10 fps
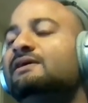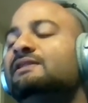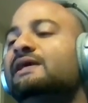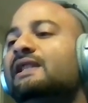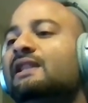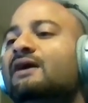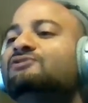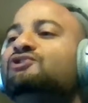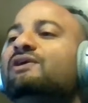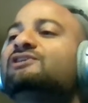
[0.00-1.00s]
that
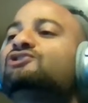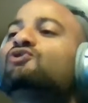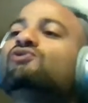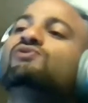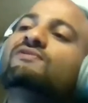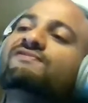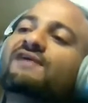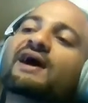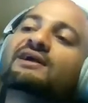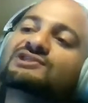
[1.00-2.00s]
allows you to exclude
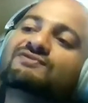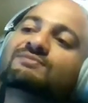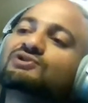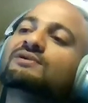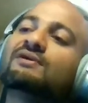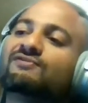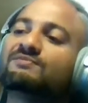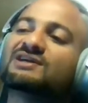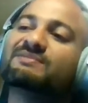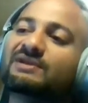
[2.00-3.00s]
files from
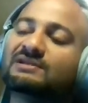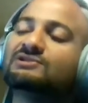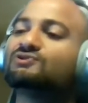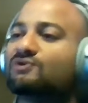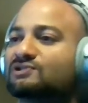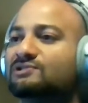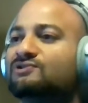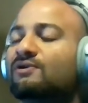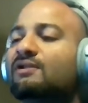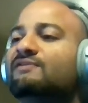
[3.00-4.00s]
committing to source control.